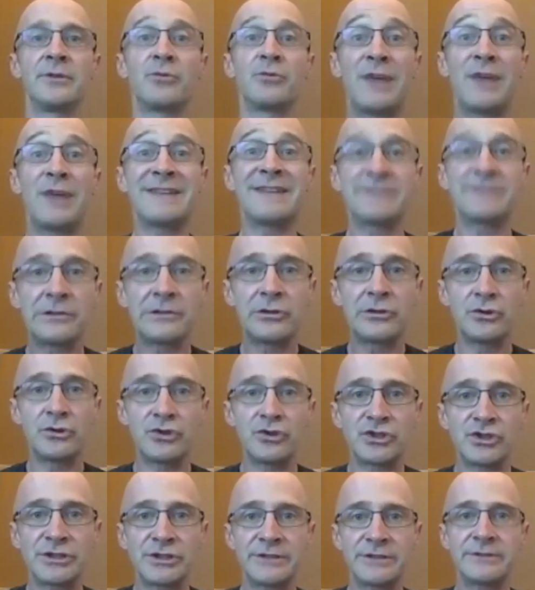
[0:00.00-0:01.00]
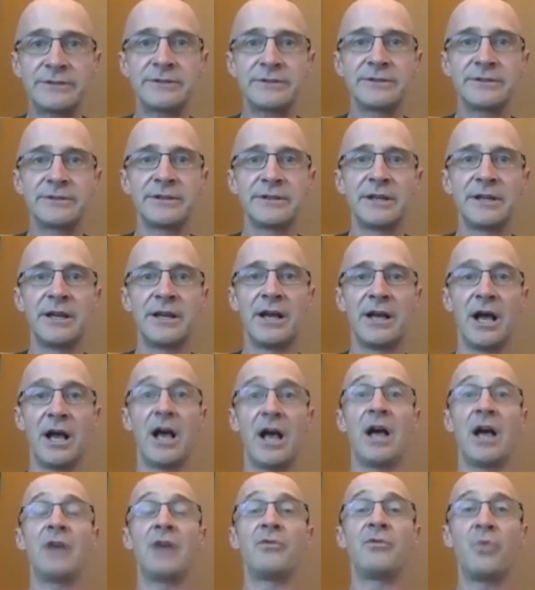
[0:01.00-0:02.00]
resolution
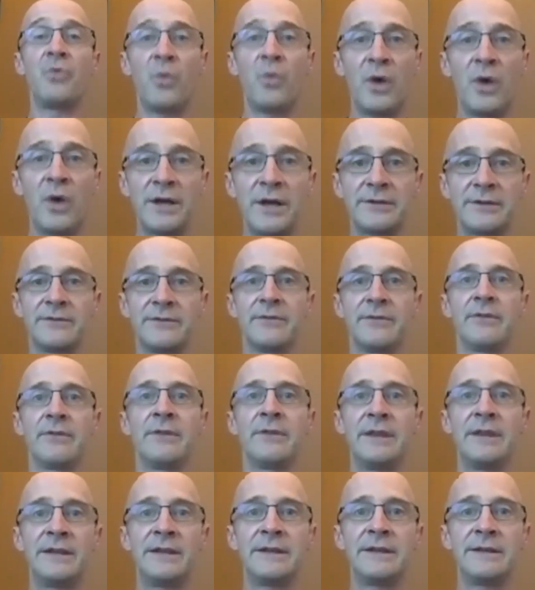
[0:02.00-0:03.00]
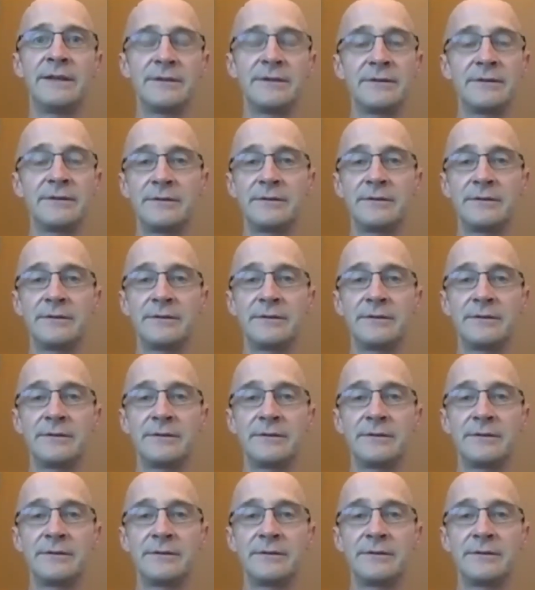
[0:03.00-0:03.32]
of what the